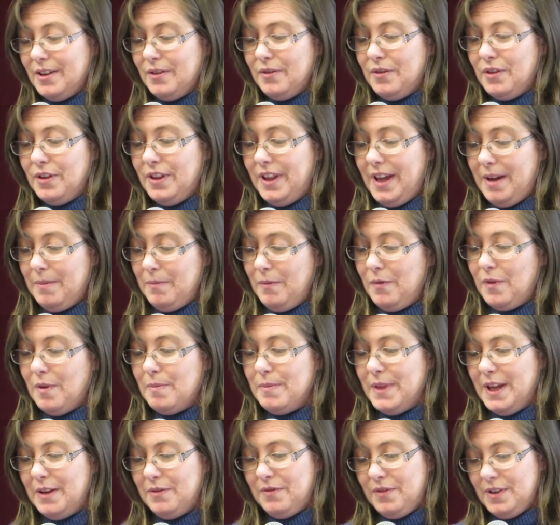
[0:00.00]
for them
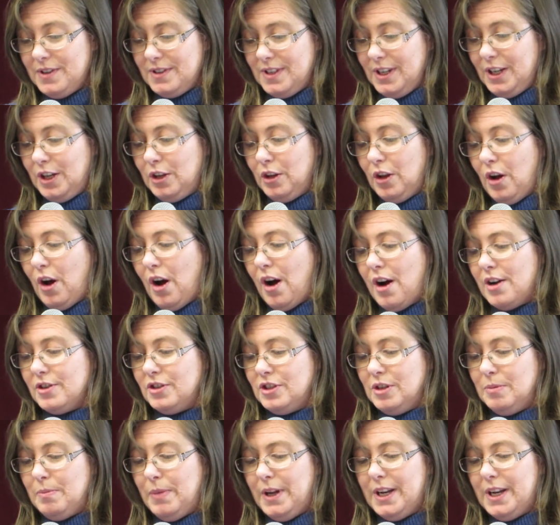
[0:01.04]
from their physical hardship,